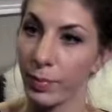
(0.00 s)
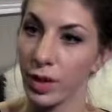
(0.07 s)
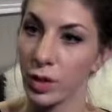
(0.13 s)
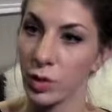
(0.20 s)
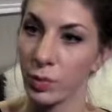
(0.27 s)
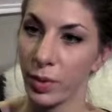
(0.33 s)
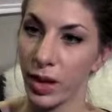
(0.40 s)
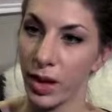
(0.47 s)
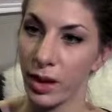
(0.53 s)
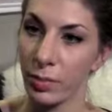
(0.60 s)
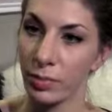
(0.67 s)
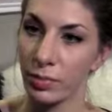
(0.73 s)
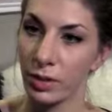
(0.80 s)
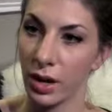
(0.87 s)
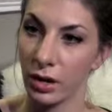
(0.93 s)

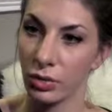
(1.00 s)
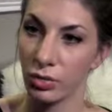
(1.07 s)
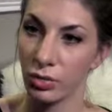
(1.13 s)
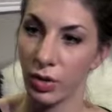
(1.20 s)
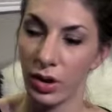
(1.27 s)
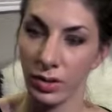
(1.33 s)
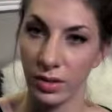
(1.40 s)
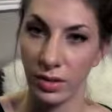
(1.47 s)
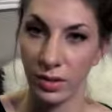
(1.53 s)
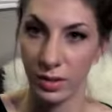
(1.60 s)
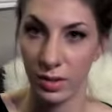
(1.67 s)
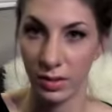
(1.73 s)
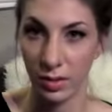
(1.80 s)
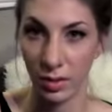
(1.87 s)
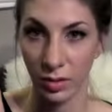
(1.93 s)
Babe Texturizing
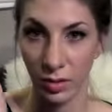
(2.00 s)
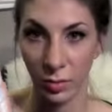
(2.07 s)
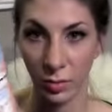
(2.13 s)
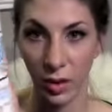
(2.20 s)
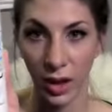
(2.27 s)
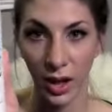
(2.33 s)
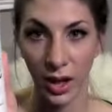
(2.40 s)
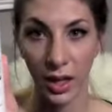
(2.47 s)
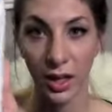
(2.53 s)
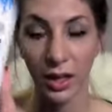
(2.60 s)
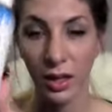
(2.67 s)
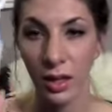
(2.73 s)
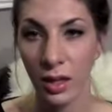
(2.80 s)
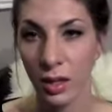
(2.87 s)
Sea Salt Spray.